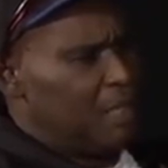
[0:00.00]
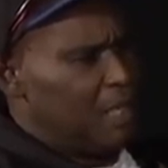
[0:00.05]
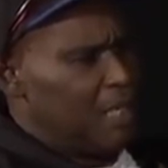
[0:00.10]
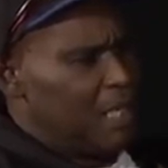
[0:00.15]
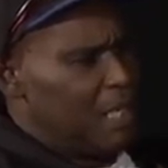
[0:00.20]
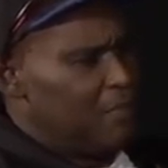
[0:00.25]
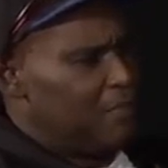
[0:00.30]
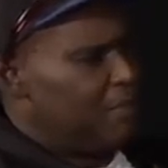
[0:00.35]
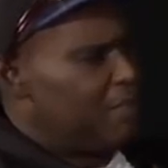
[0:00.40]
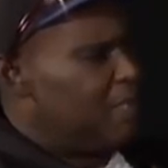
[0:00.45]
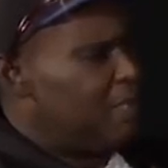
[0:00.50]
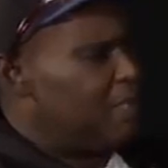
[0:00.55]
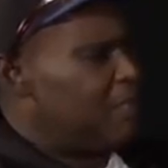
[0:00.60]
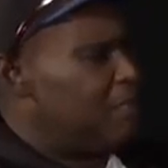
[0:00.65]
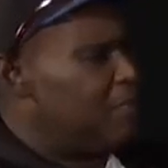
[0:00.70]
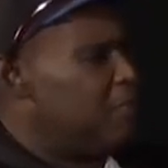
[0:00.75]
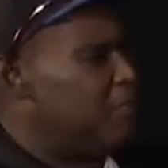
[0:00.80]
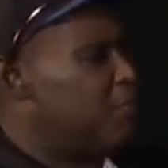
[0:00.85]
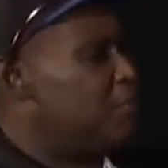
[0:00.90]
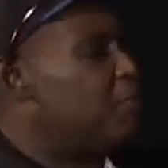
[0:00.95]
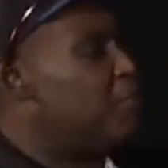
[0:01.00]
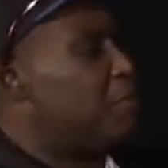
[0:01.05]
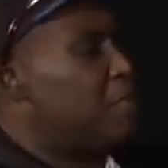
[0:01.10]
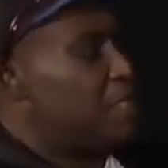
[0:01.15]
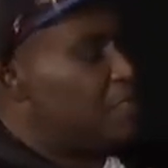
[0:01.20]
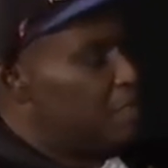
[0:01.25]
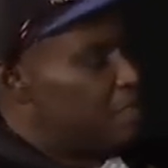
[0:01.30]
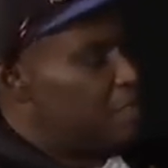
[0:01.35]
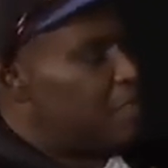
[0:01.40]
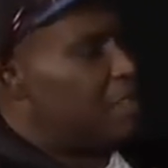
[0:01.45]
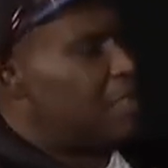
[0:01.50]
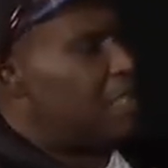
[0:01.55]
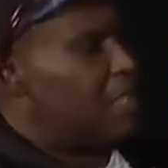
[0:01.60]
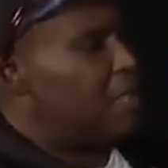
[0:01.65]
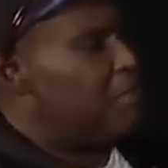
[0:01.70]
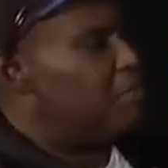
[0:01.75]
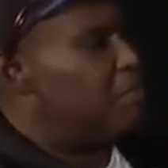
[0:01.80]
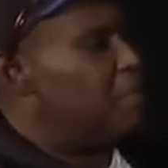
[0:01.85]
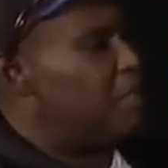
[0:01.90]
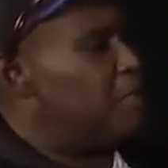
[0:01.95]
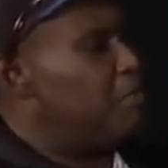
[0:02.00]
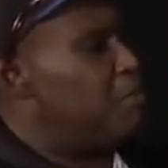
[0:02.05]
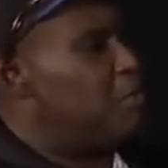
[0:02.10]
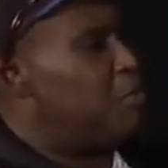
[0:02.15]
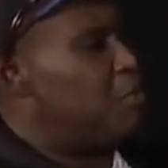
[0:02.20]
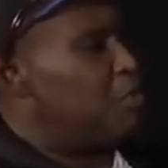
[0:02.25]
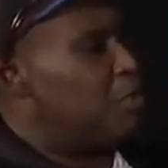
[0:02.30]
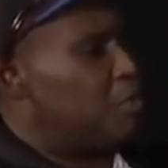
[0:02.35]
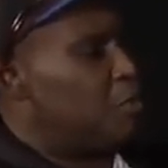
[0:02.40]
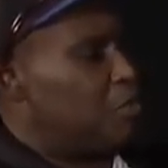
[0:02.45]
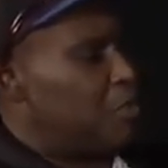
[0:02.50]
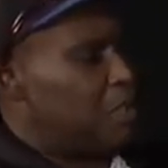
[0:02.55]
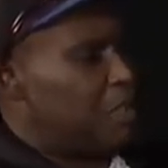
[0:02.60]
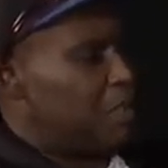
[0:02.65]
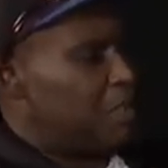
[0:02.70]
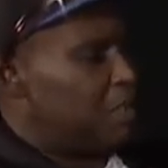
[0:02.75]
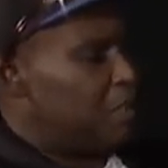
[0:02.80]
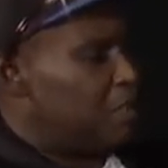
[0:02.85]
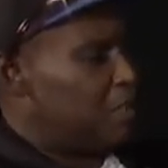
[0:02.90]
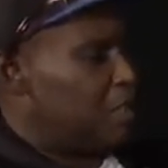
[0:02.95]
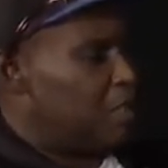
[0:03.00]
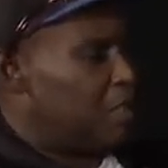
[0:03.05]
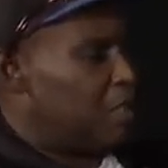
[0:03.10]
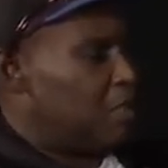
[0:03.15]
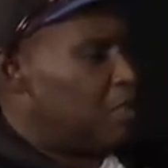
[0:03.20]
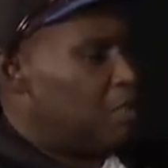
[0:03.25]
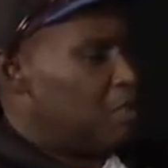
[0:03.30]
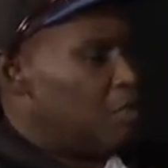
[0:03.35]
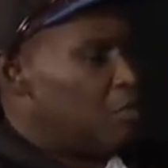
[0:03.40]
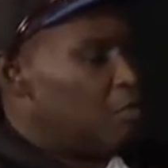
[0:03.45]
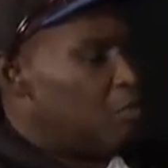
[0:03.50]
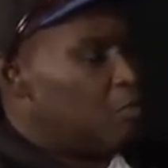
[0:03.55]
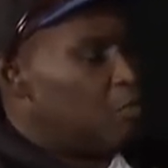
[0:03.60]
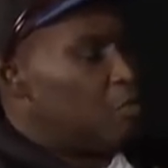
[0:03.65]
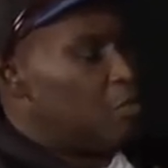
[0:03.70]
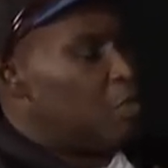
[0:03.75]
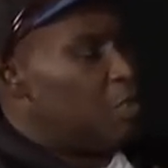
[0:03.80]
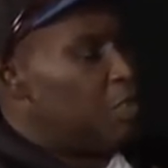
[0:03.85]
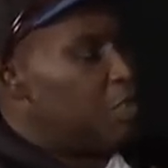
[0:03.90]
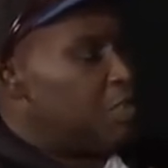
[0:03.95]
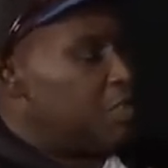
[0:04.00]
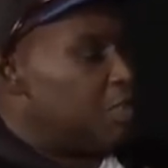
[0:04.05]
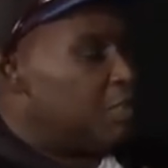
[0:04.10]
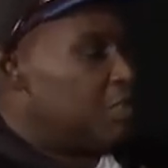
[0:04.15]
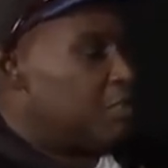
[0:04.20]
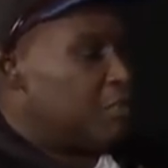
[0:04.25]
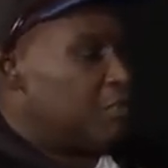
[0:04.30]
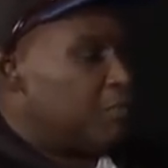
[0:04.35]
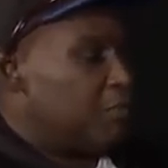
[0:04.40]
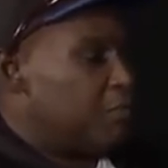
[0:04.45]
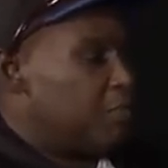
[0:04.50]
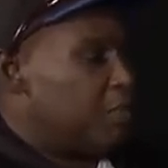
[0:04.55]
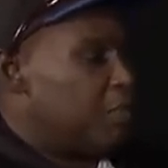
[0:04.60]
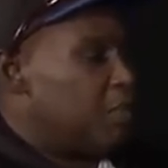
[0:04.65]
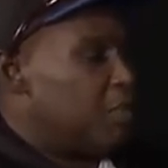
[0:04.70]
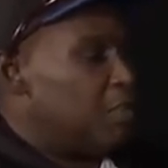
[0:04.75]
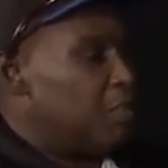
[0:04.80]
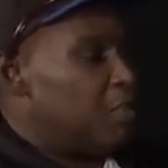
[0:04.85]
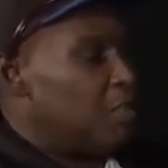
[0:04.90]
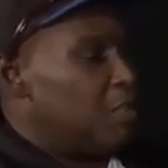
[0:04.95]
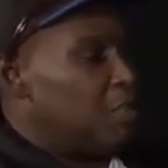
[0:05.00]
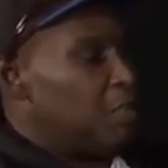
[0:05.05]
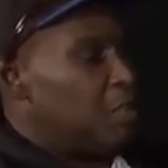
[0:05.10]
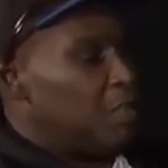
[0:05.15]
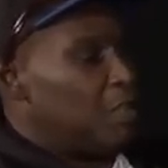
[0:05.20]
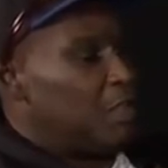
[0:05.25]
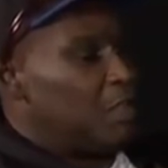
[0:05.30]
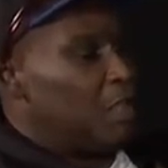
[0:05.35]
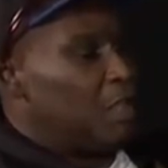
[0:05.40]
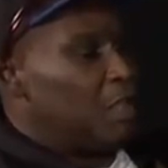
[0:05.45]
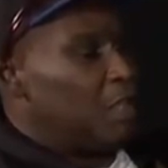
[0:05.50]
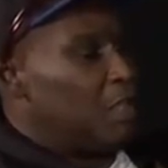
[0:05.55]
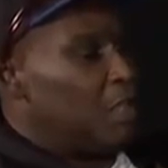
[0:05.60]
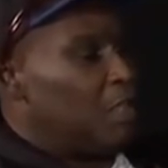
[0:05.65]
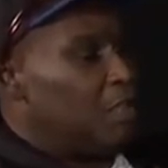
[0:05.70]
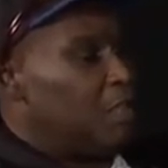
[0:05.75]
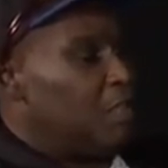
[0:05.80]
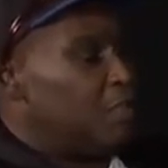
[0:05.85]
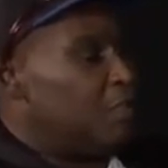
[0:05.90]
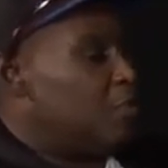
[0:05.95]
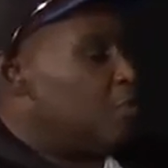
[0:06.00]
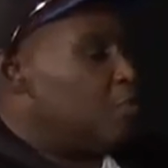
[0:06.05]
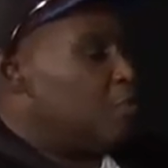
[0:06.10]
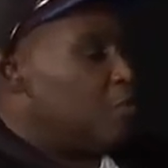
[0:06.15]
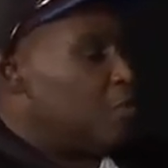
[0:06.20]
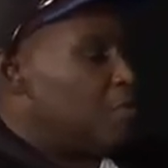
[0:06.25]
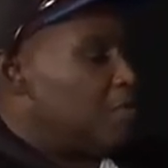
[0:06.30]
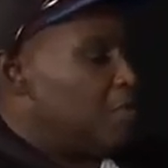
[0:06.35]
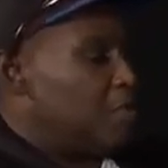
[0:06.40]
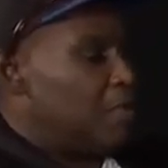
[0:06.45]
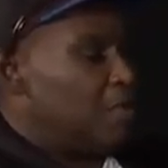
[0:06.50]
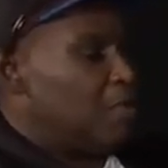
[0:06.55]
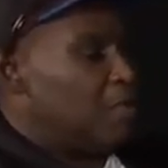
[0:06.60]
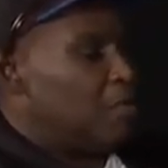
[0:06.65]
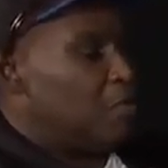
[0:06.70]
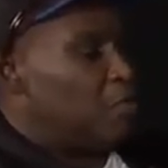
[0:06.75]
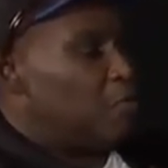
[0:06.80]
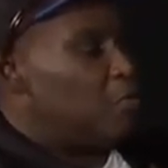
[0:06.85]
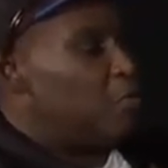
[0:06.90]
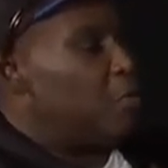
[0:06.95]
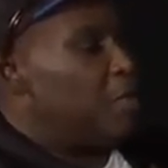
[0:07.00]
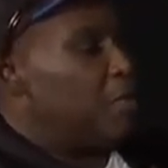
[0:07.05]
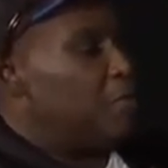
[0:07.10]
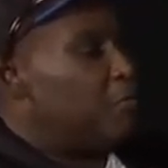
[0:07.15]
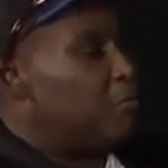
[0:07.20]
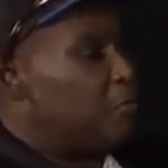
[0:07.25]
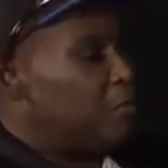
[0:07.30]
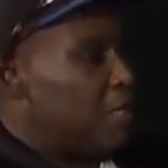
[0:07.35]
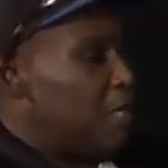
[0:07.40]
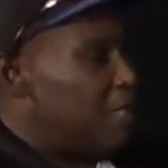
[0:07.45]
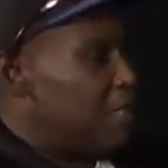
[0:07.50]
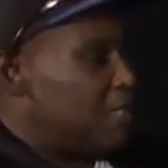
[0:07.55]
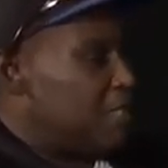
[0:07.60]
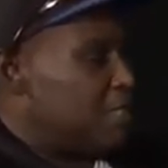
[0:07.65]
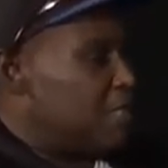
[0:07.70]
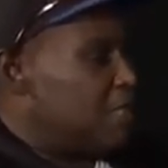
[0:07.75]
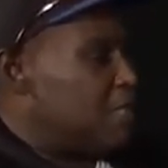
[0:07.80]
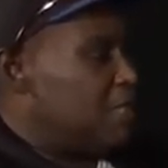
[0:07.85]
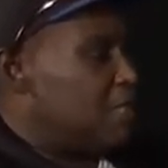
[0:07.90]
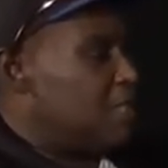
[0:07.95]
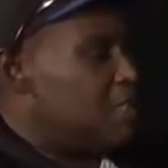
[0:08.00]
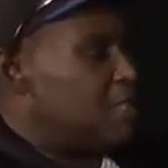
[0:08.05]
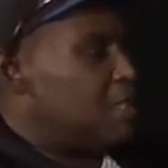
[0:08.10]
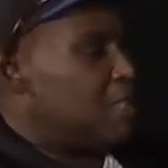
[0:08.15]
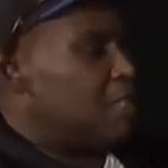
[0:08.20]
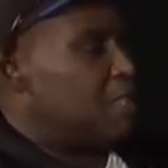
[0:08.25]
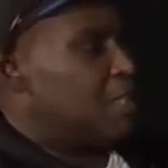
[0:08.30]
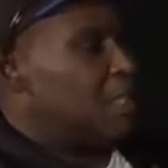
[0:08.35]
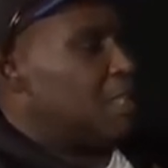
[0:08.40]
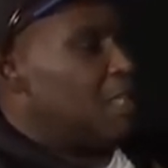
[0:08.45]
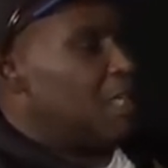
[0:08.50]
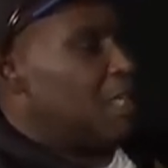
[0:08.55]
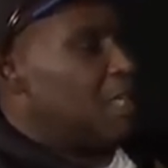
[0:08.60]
I have a lot of friends that I played music with, like Roy Chesterfield, he's a drummer, Ray Francis,